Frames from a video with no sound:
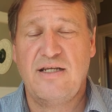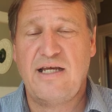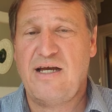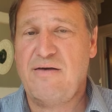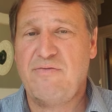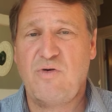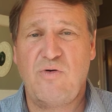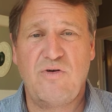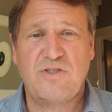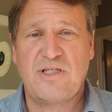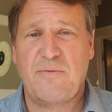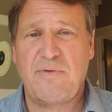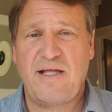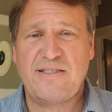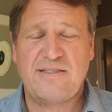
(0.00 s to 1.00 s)
Now, of
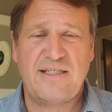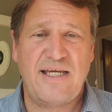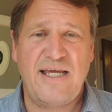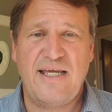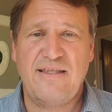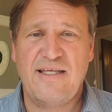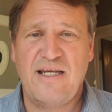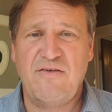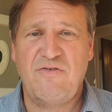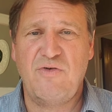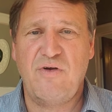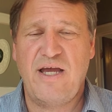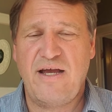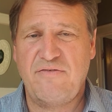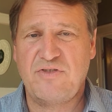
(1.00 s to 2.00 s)
course, I'm not saying that if
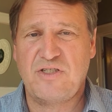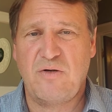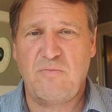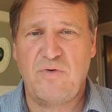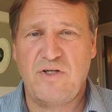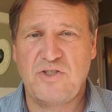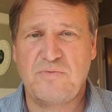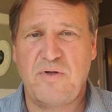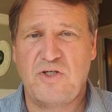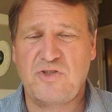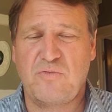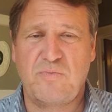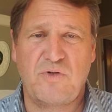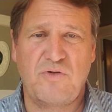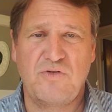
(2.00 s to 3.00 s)
you have someone, a
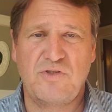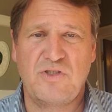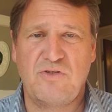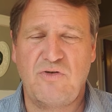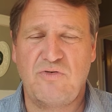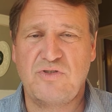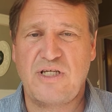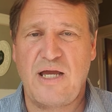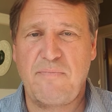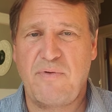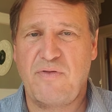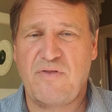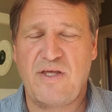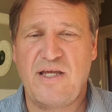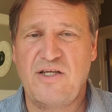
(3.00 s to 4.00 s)
special person, those type
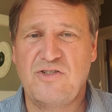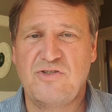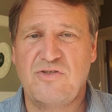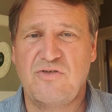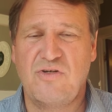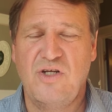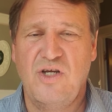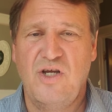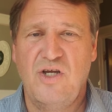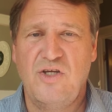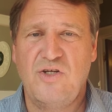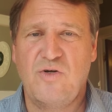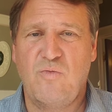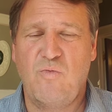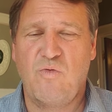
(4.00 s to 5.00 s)
of things, you're,
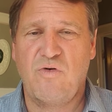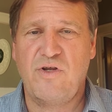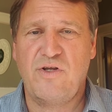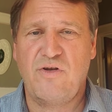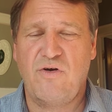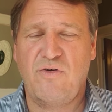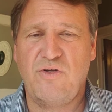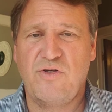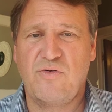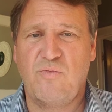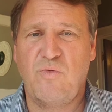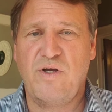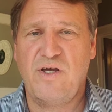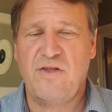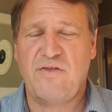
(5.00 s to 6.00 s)
you're, you know, you're
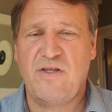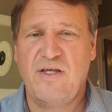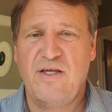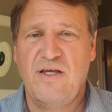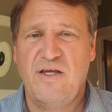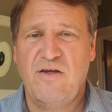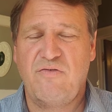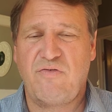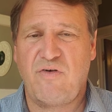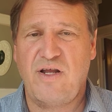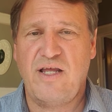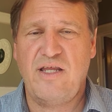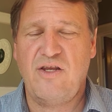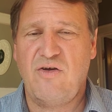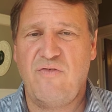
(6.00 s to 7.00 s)
with,
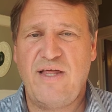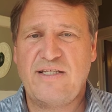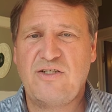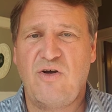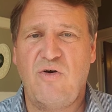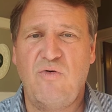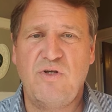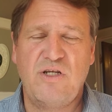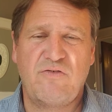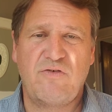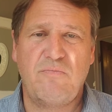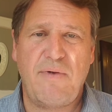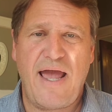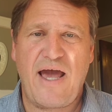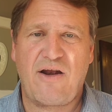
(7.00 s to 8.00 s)
friend, you know, that's a whole
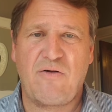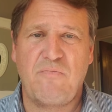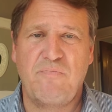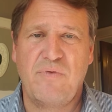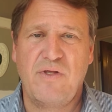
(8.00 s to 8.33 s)
different matter.